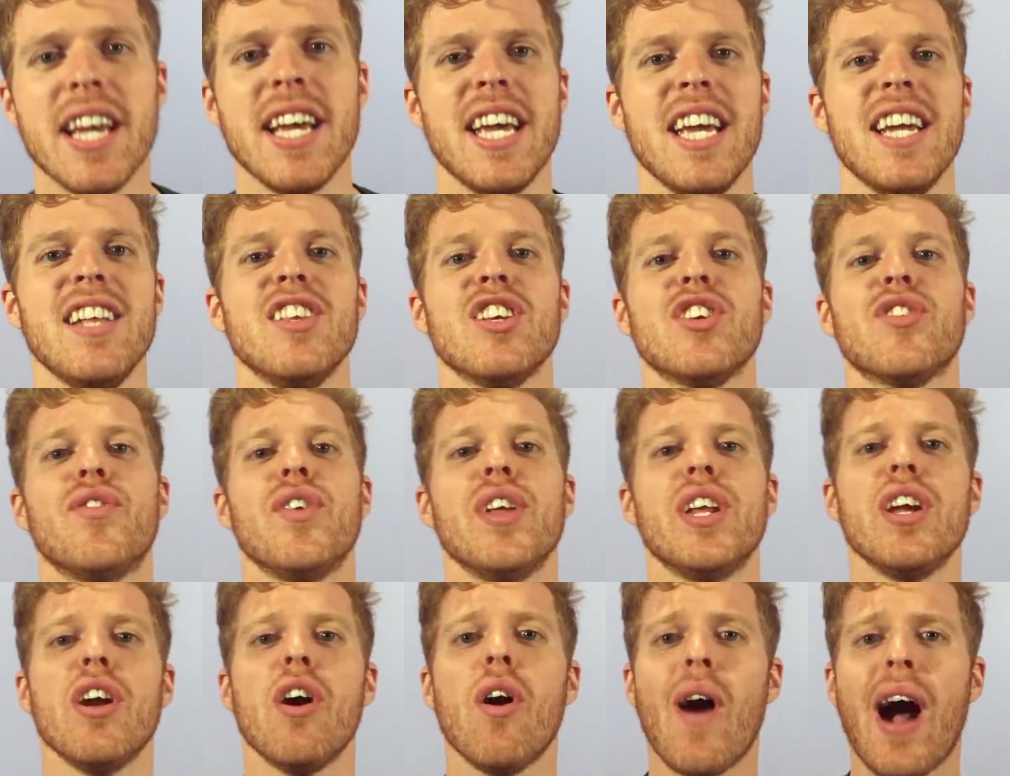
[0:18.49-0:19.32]
In this
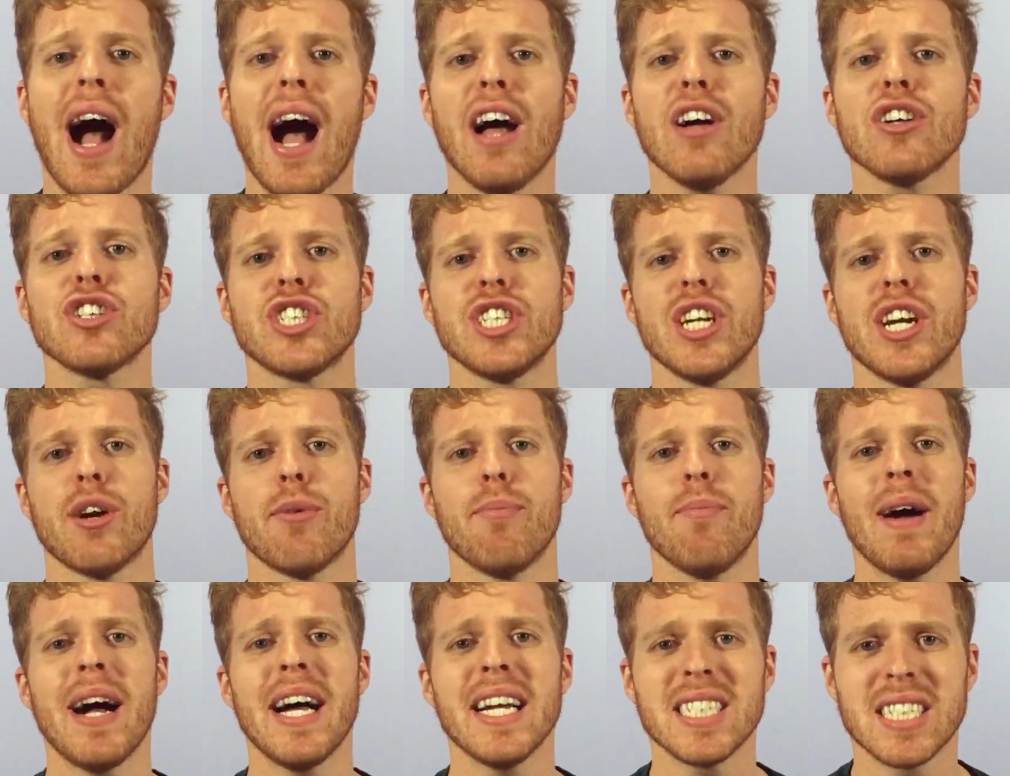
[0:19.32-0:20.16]
video, I'll share
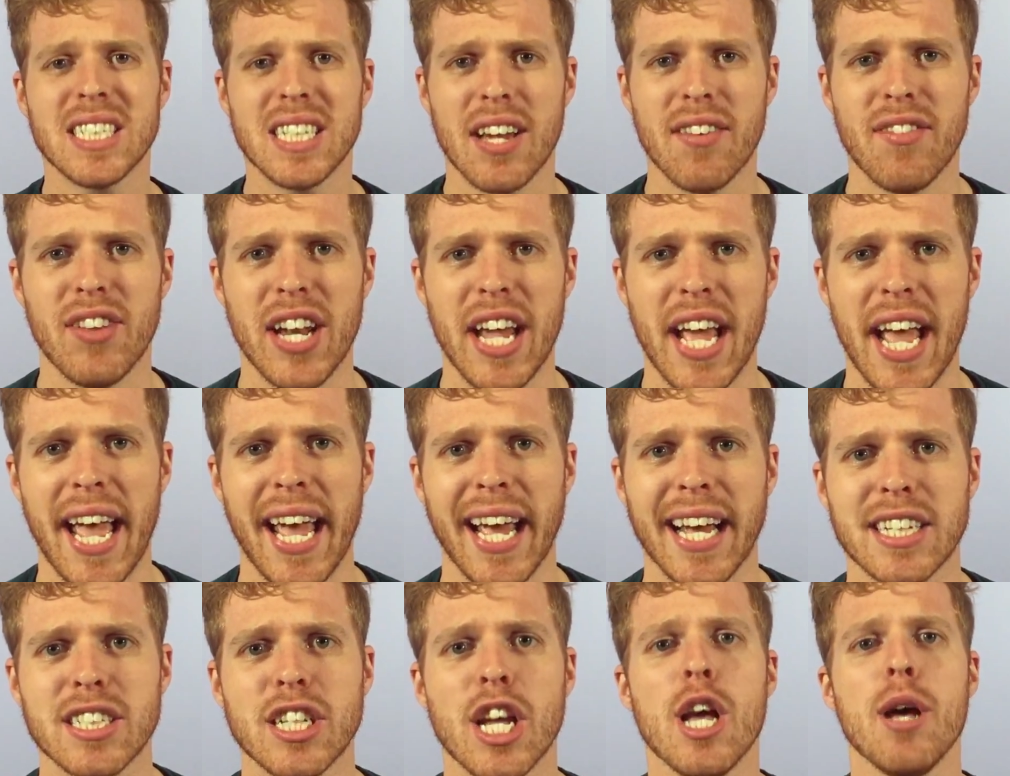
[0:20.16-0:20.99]
my 7
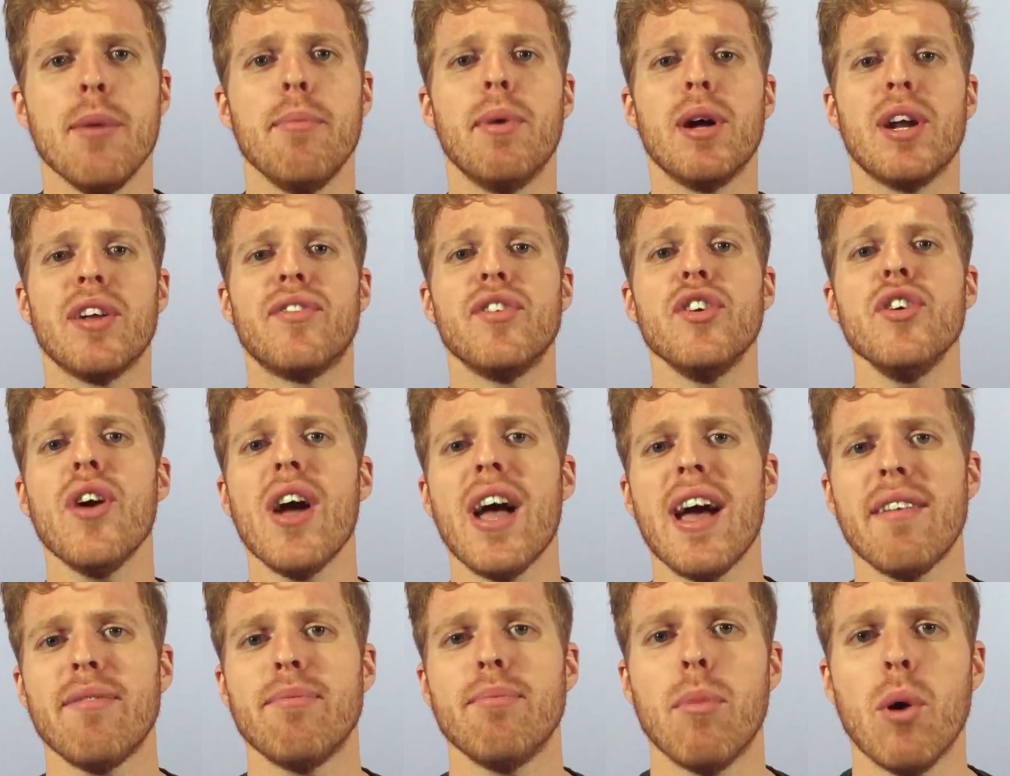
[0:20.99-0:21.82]
hacks, but if you
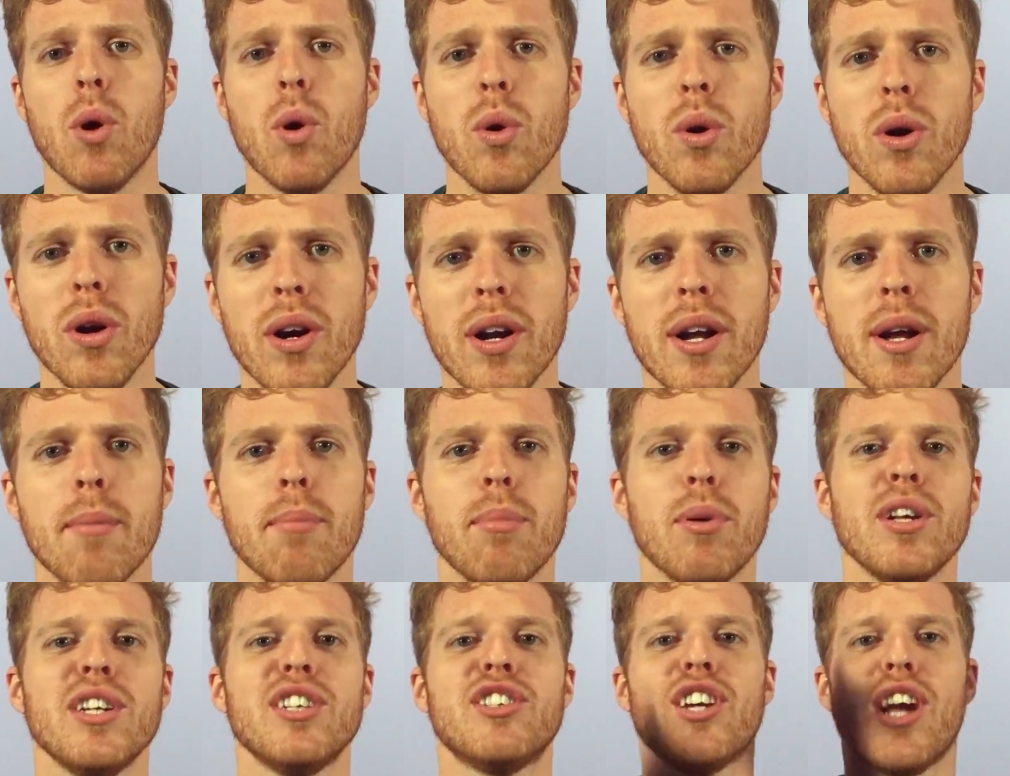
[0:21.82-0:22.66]
have more,
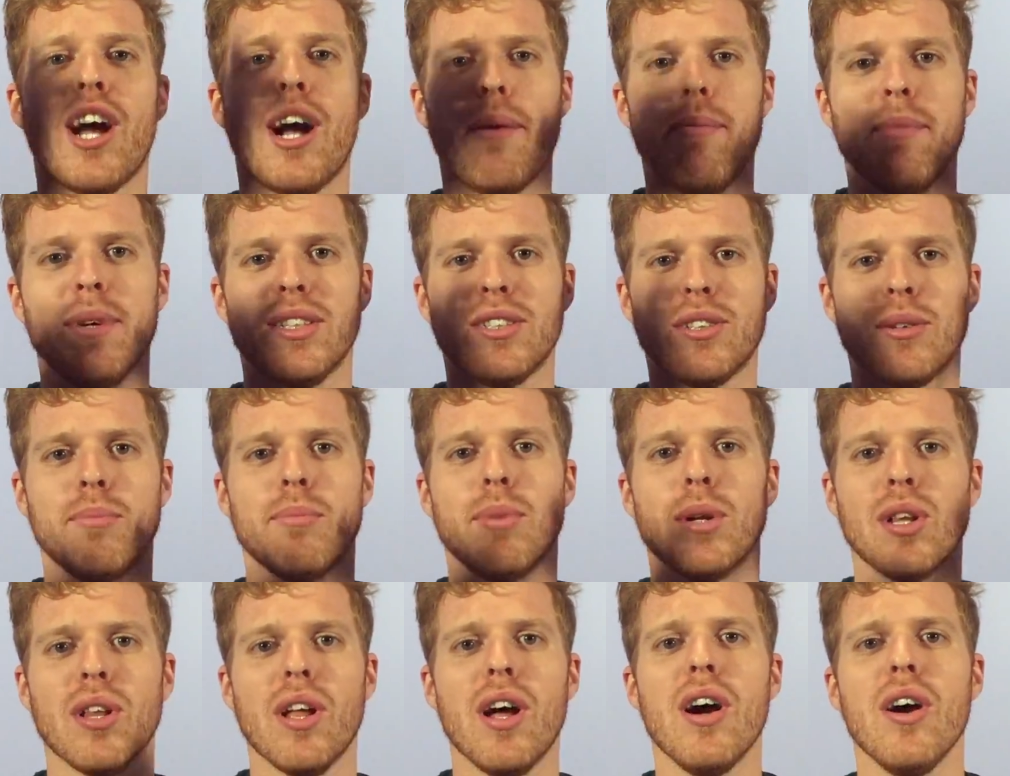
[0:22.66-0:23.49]
please comment them
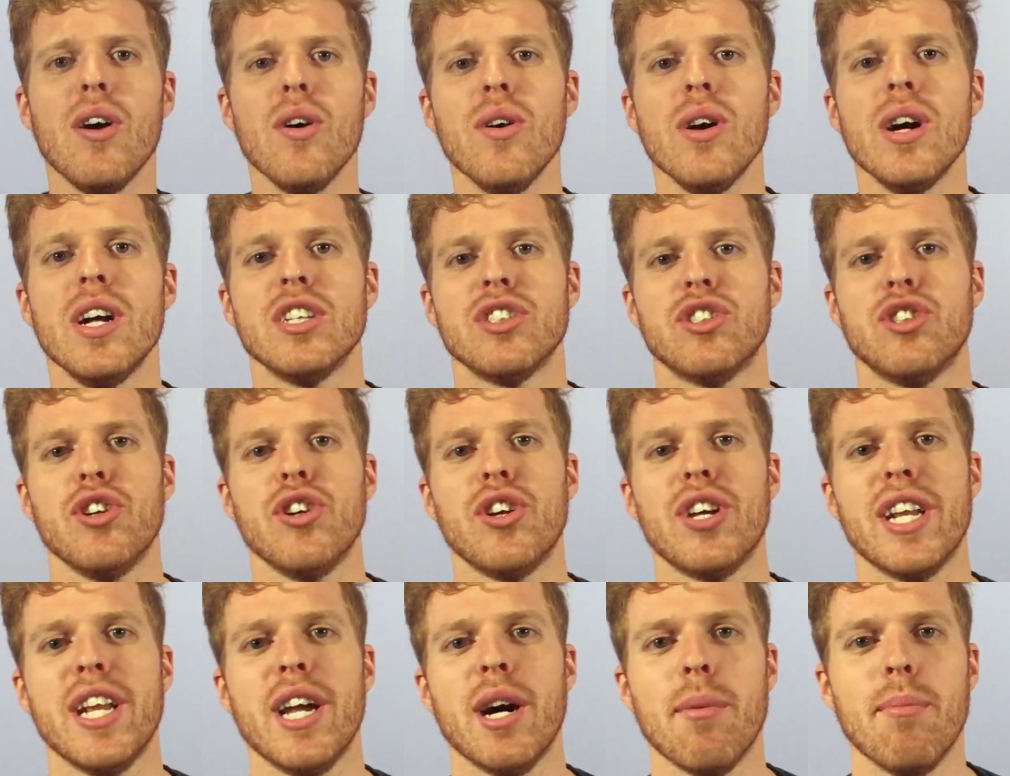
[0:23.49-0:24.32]
below so you
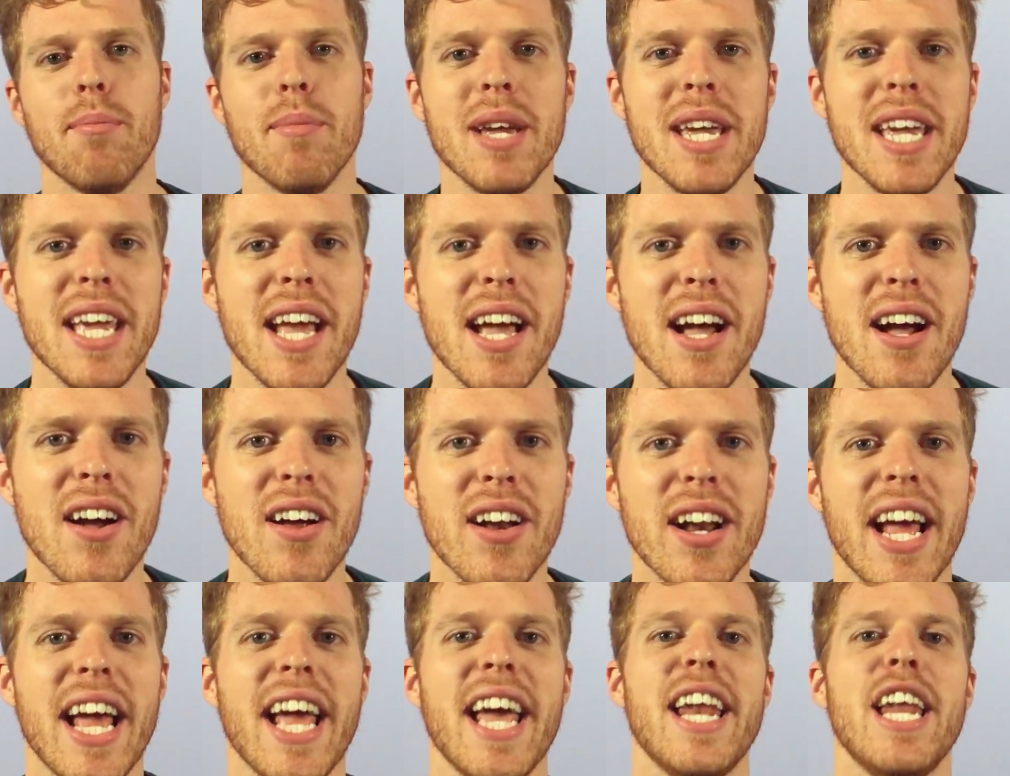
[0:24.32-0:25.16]
can help me
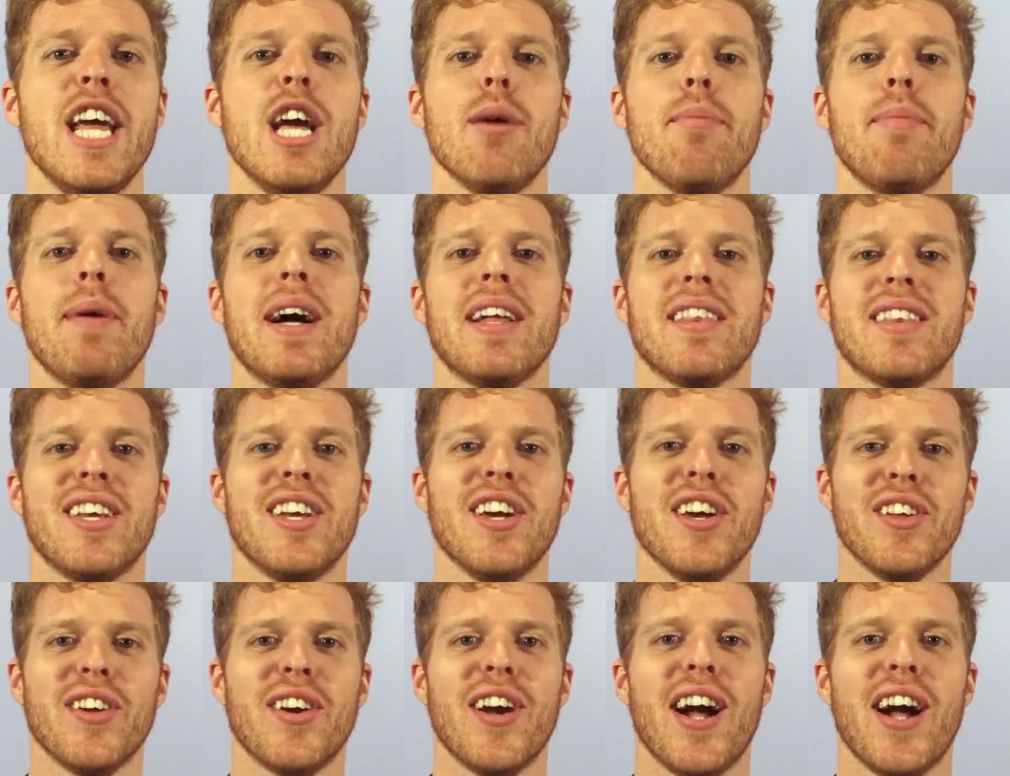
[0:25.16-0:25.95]
out and help out the other